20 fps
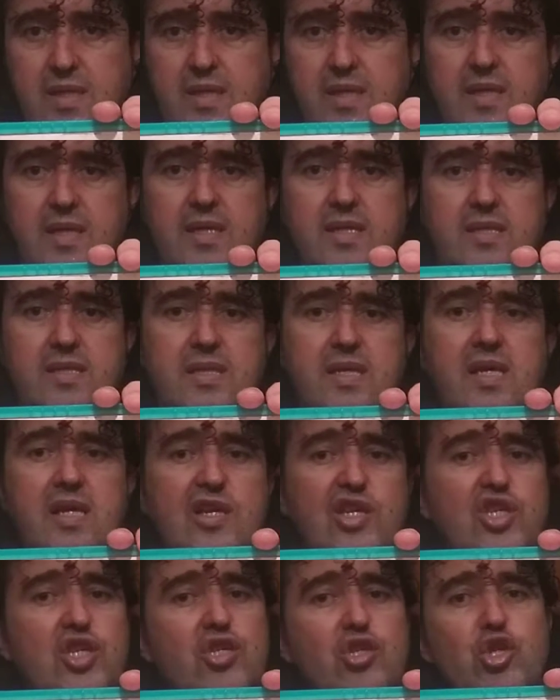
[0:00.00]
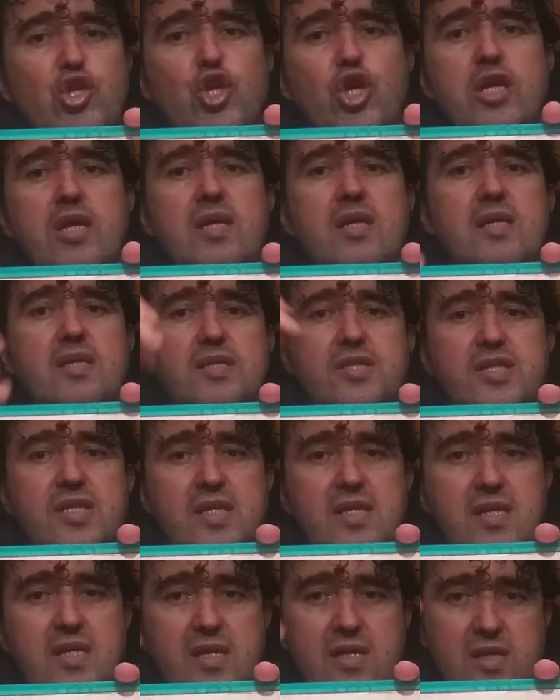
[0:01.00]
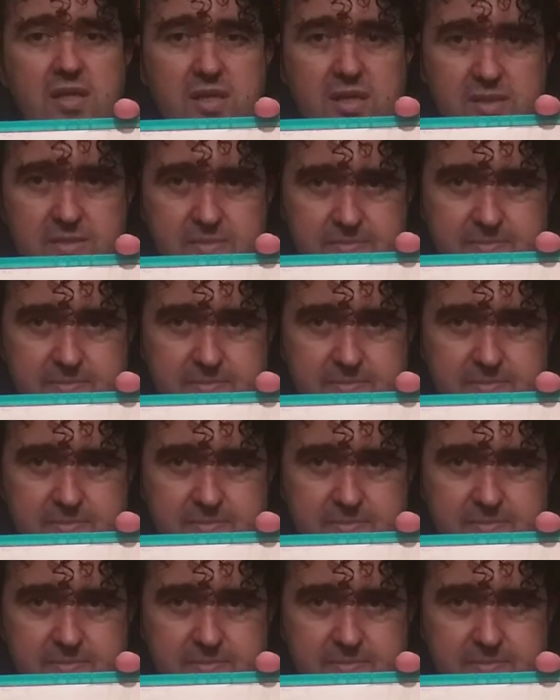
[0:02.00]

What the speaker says: He's here, she's here, it's here.